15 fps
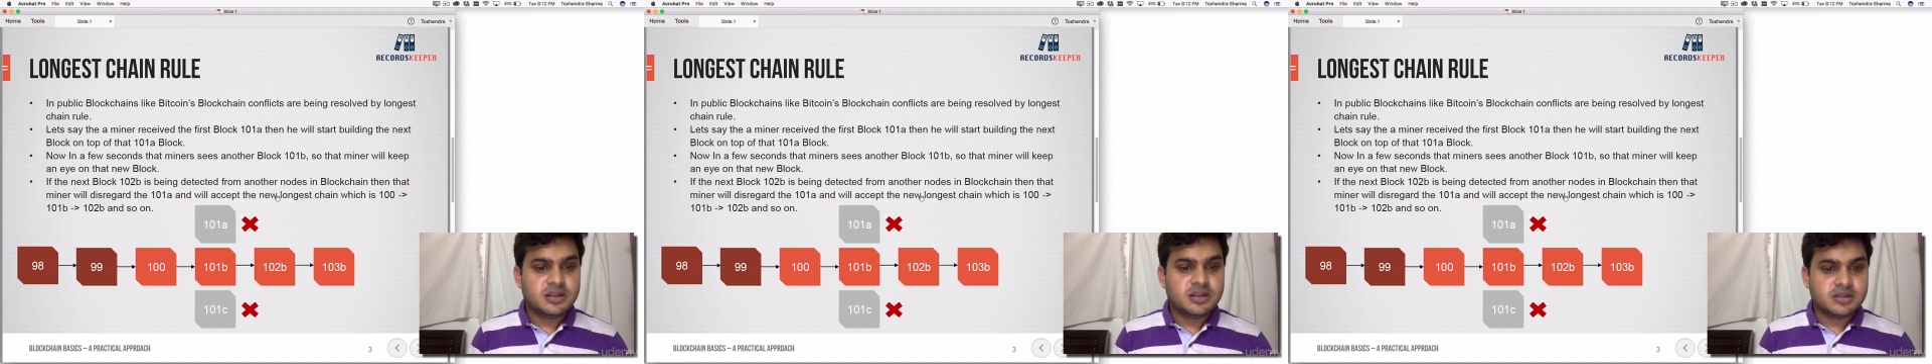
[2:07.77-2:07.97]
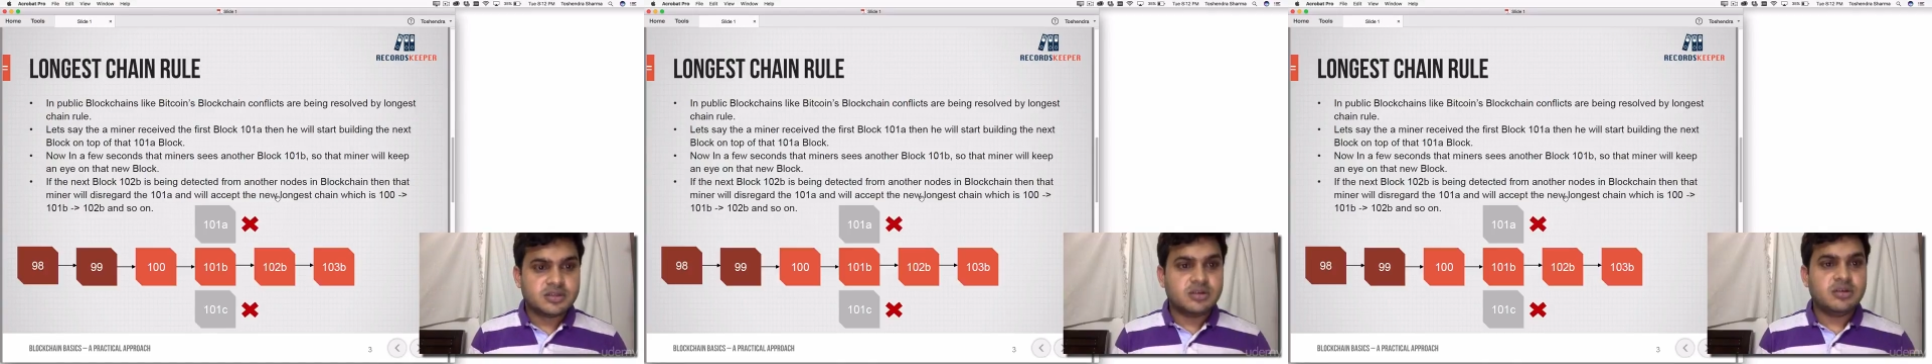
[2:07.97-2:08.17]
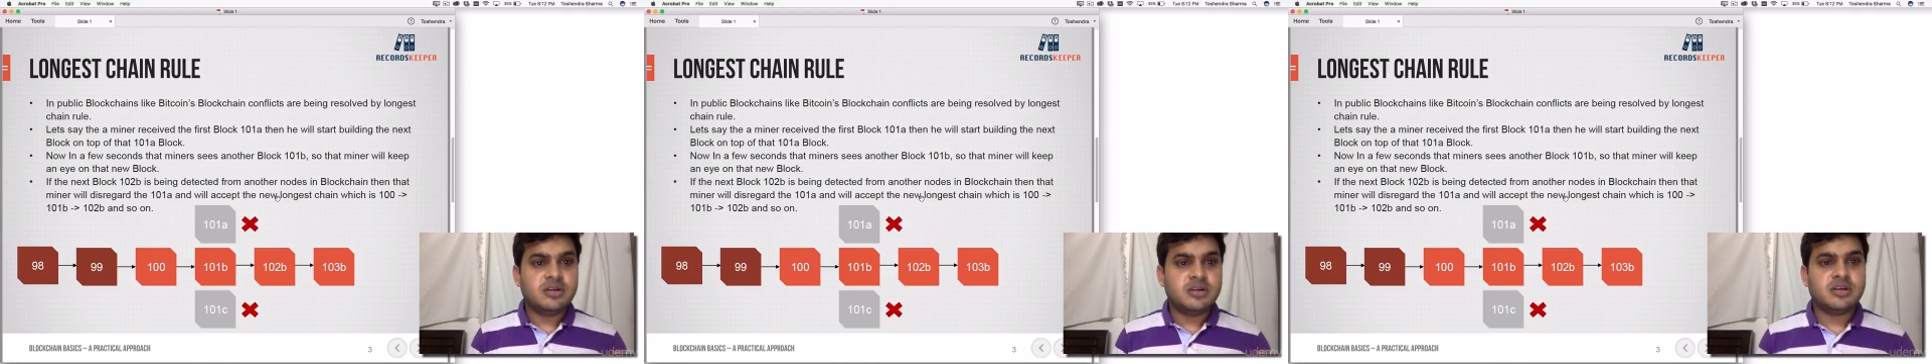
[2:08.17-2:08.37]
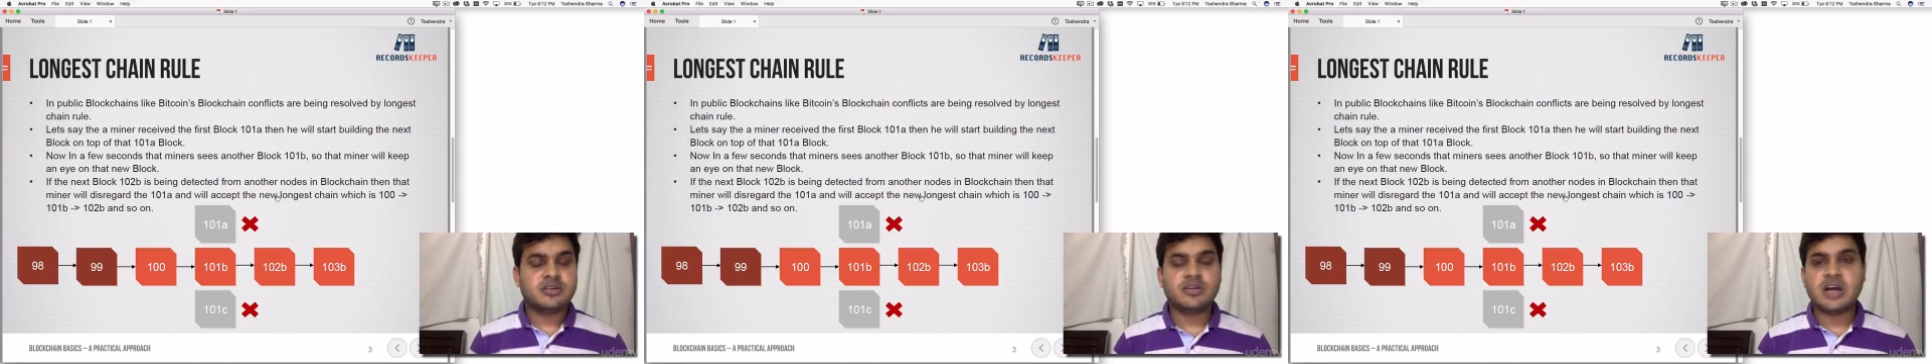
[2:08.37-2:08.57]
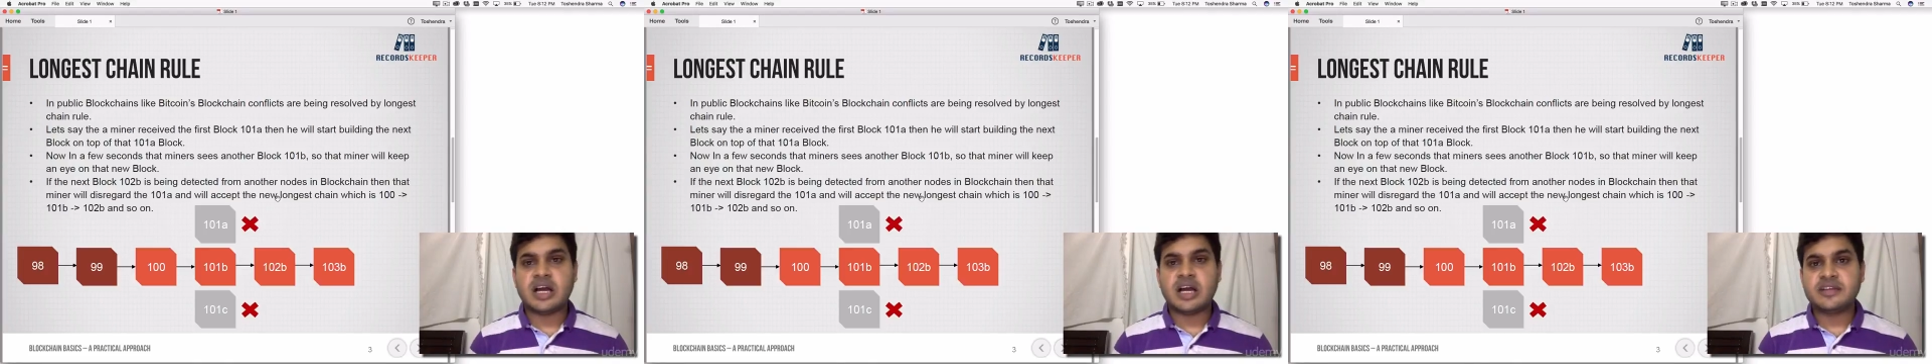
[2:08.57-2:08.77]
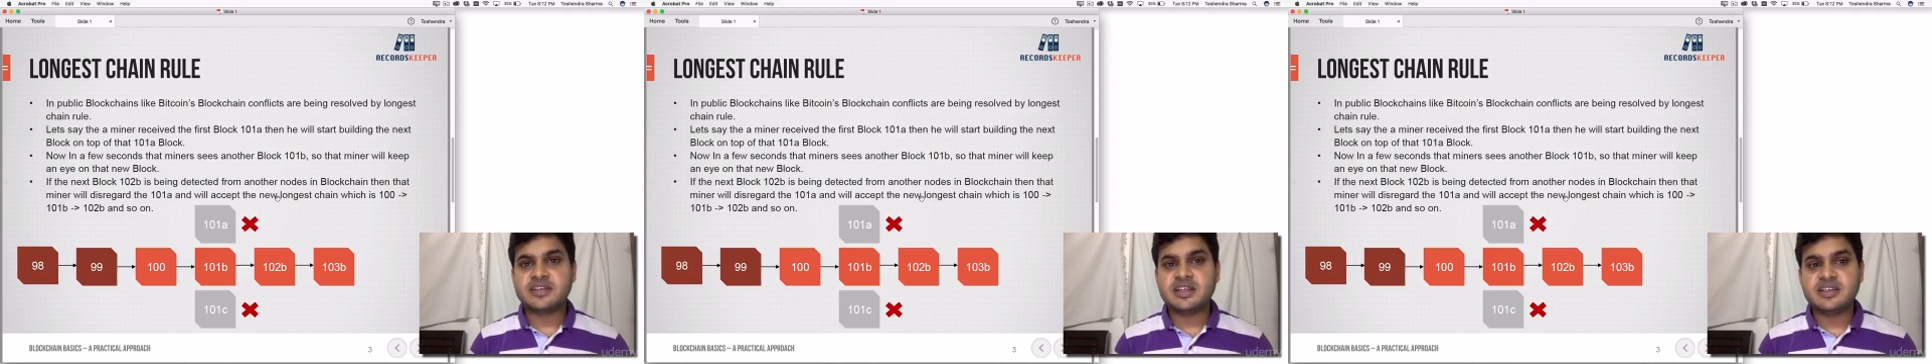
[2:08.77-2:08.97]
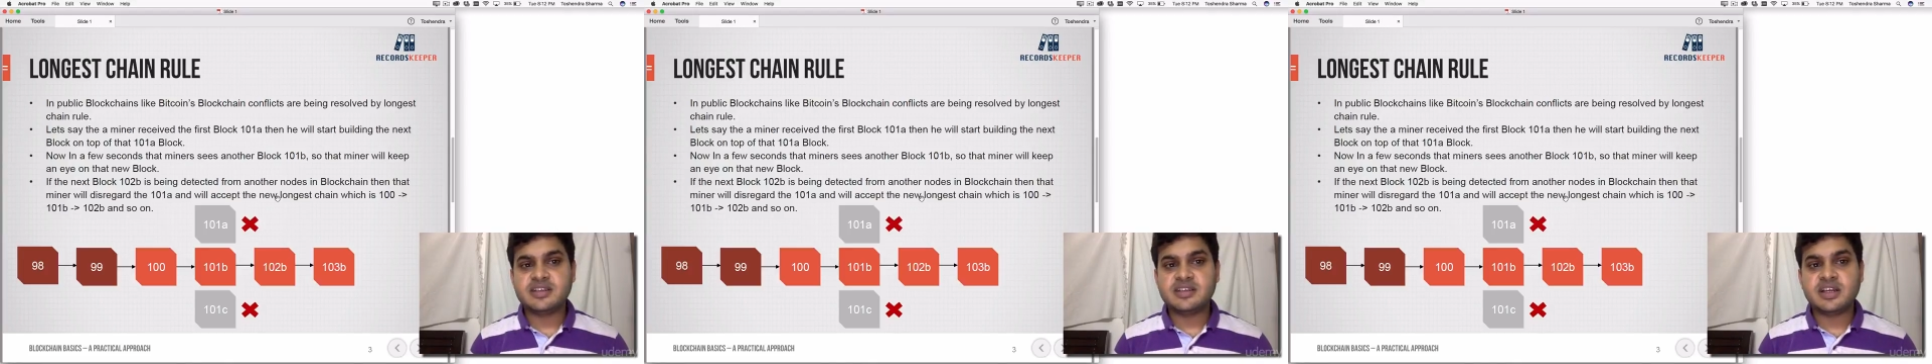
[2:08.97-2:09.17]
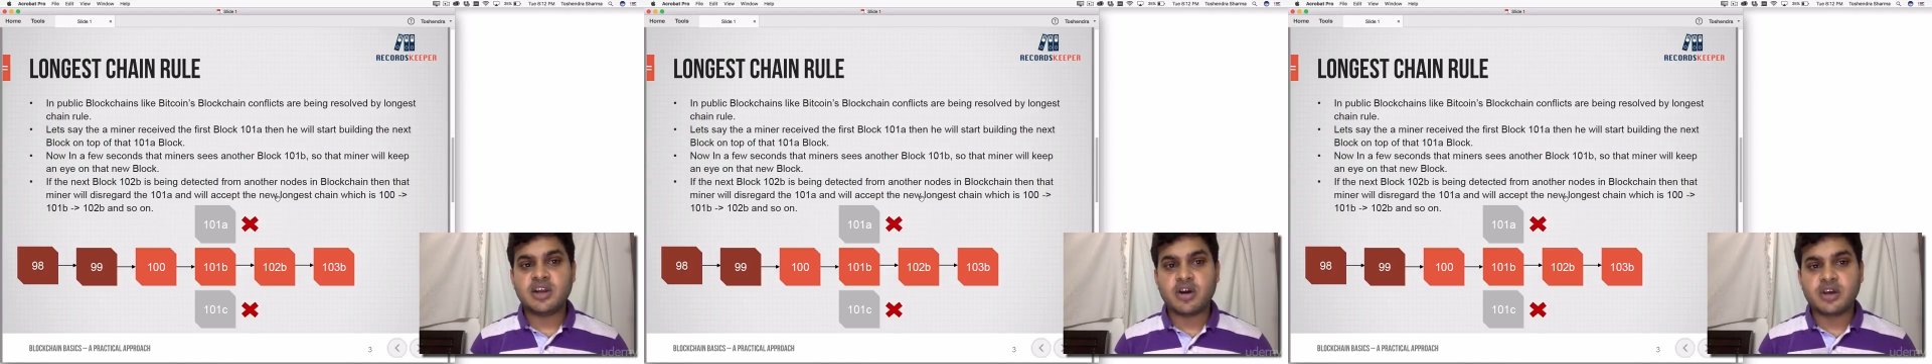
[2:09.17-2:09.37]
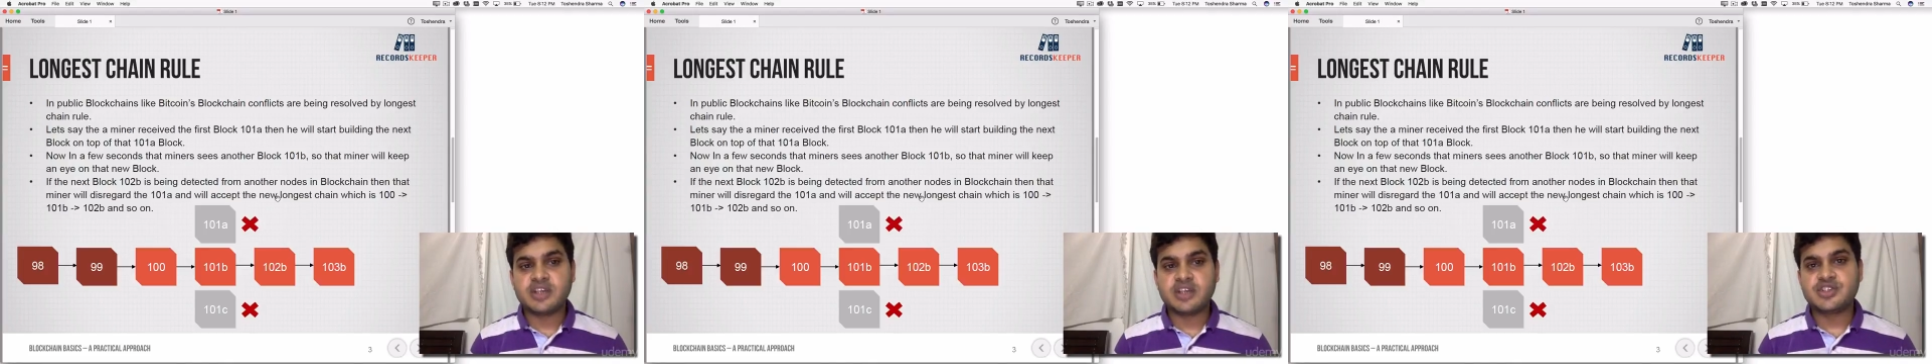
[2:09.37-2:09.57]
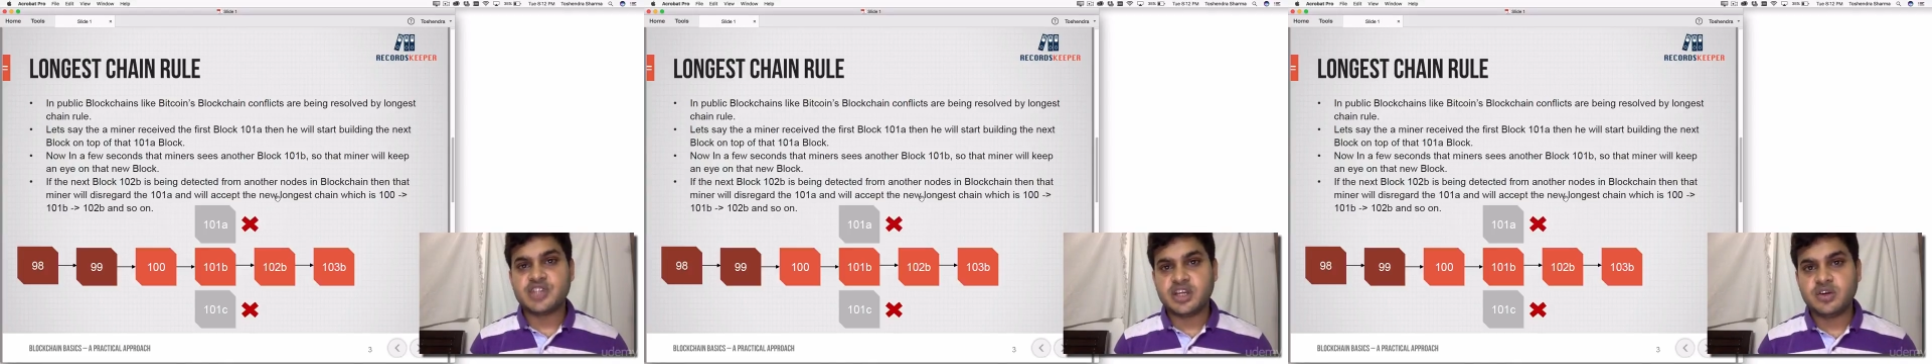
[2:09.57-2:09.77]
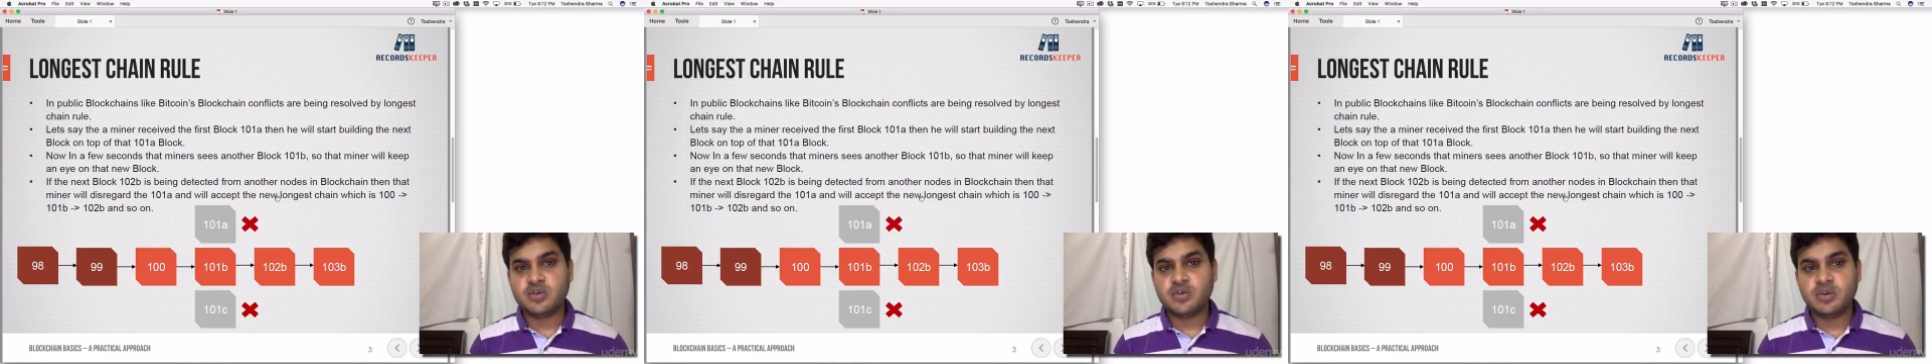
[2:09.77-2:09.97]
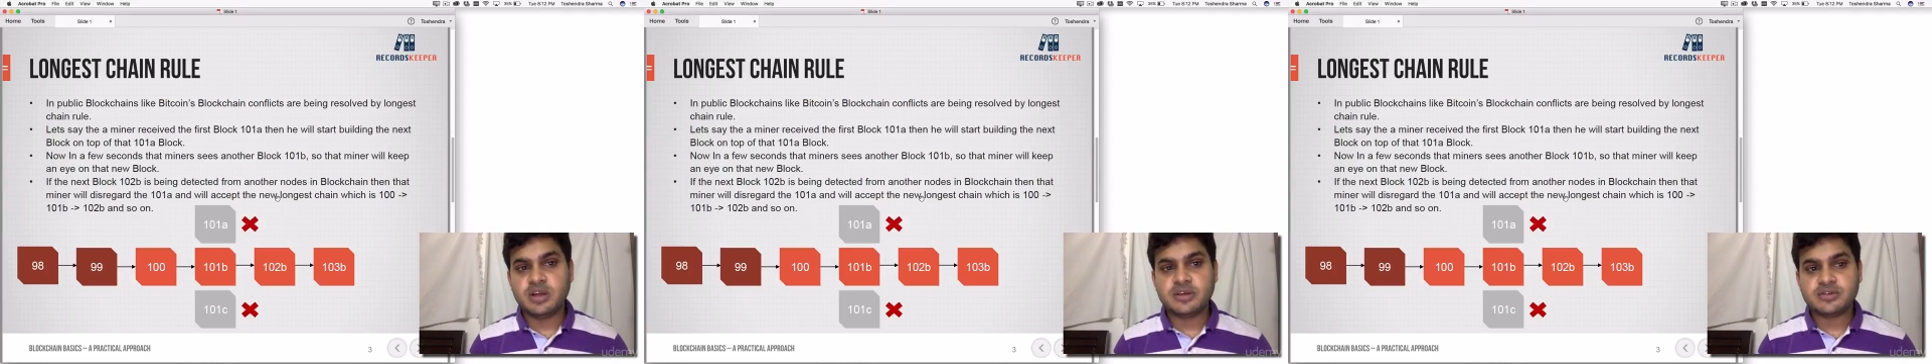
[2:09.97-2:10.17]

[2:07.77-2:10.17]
So answer is the longest chain rule.